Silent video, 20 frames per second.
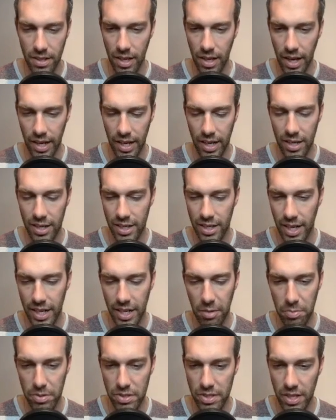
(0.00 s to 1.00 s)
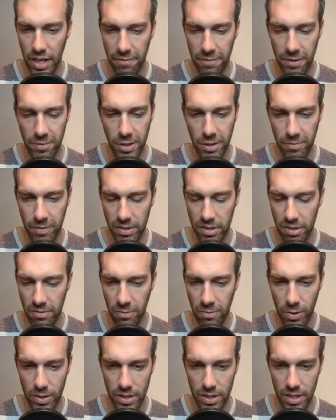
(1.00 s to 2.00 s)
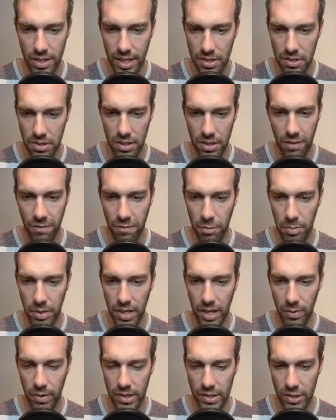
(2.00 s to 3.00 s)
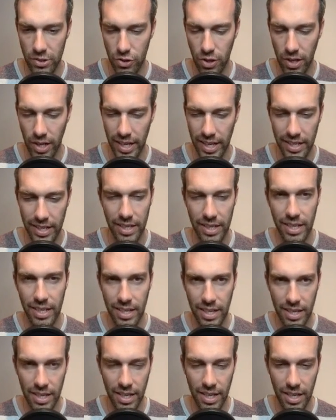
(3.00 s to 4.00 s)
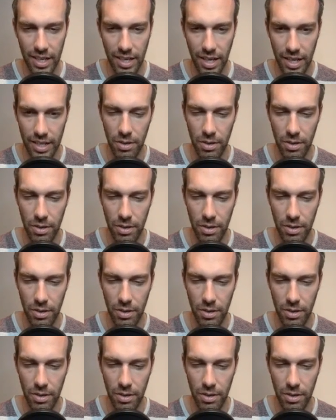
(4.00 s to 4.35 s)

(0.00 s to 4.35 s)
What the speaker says: I caught a 98%, 15, 15, 14. That's good enough for me. I wanted to try it. I think we're